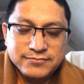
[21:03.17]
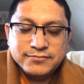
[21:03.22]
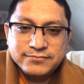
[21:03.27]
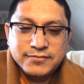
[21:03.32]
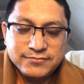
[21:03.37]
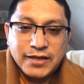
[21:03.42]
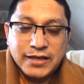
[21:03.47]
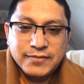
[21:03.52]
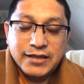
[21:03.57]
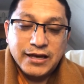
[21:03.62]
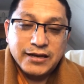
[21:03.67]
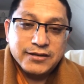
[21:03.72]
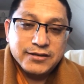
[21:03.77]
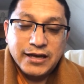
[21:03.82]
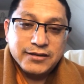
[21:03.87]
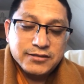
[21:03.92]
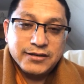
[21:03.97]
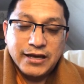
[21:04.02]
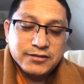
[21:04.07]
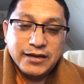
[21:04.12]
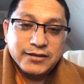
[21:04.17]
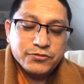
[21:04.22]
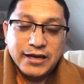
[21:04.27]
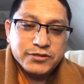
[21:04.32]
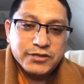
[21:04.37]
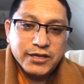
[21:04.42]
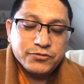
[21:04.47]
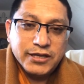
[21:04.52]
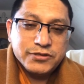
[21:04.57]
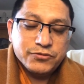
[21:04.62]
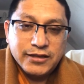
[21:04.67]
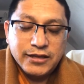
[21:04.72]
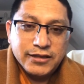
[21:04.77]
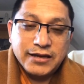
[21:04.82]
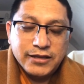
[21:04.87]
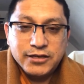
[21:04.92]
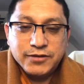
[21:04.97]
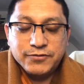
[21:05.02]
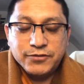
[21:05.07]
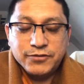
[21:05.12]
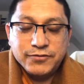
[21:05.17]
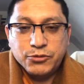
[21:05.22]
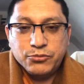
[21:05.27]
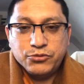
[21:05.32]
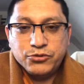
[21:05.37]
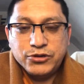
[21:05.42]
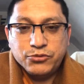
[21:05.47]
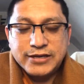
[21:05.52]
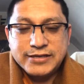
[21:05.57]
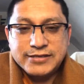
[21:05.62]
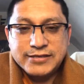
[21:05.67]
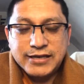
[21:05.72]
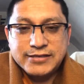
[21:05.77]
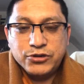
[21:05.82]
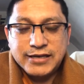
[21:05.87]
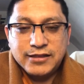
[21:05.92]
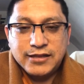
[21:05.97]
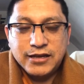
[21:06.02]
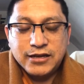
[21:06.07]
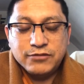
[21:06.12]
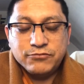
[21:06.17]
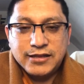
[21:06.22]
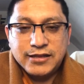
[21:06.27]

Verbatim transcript: and that is the beauty that even the buddha said that we